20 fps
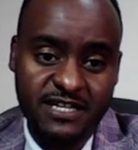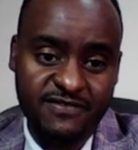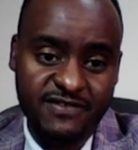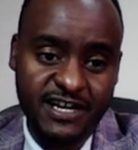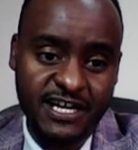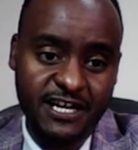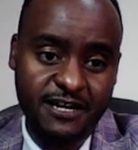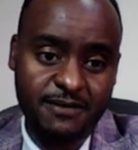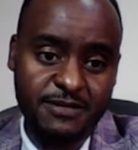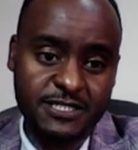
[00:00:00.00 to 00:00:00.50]

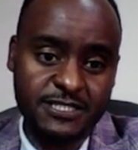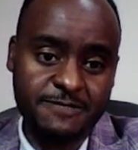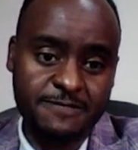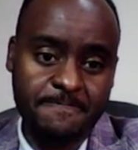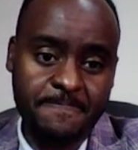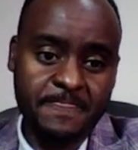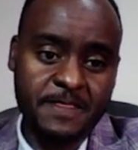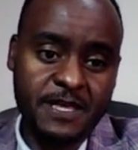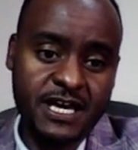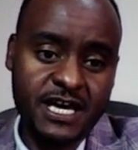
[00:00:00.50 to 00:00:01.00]
variables.
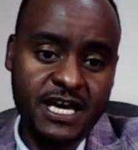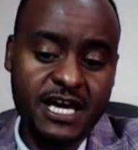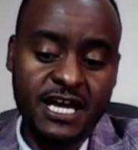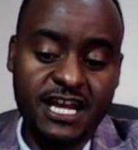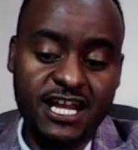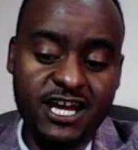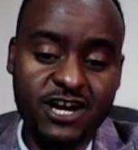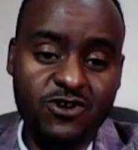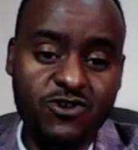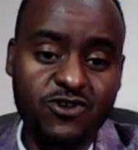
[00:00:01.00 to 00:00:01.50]

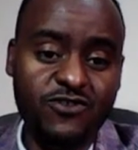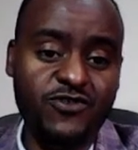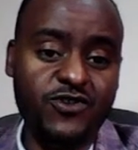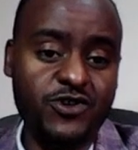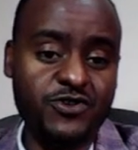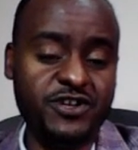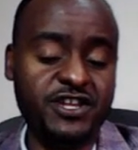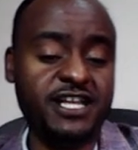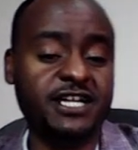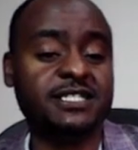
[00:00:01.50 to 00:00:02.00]
Let's go for
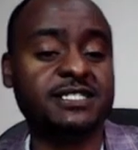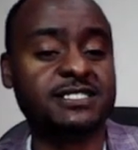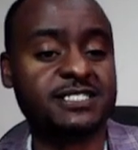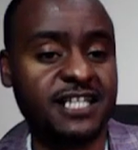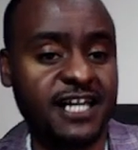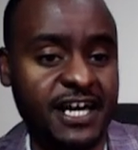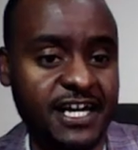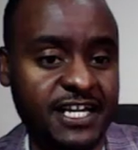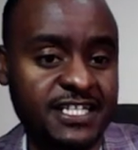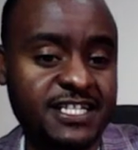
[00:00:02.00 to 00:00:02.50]
the next
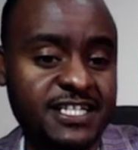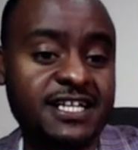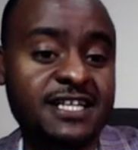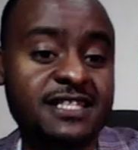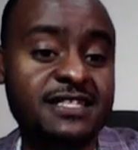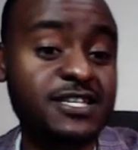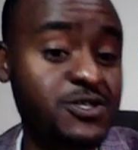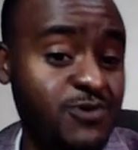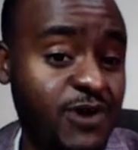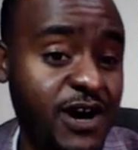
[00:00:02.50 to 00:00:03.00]
slide.
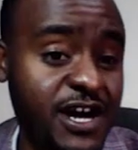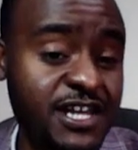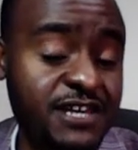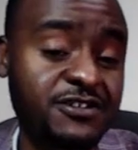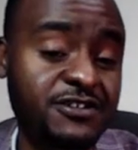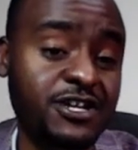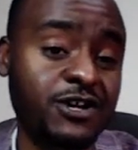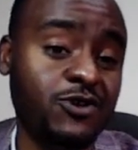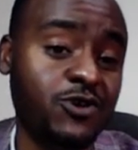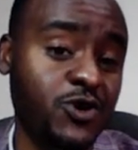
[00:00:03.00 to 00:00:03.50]
This one is
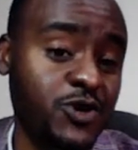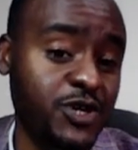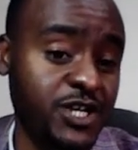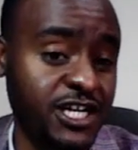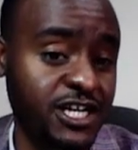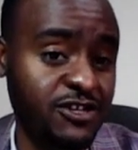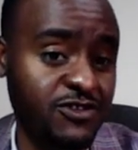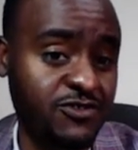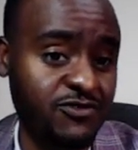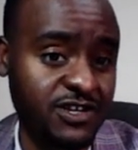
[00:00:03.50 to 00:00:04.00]
recording
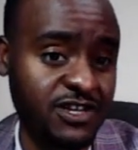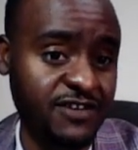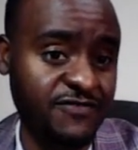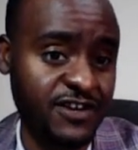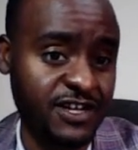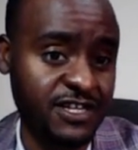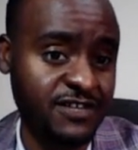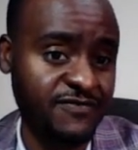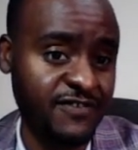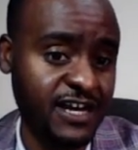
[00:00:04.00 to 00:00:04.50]
into
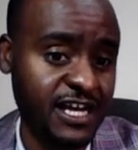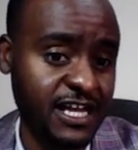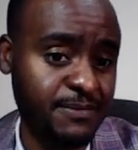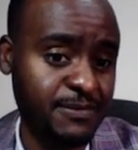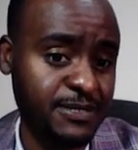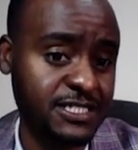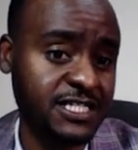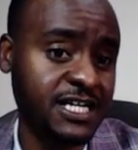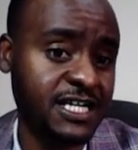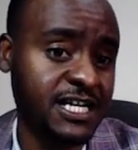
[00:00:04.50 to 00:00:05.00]
different
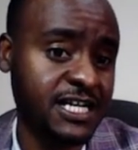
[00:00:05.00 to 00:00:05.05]
variables.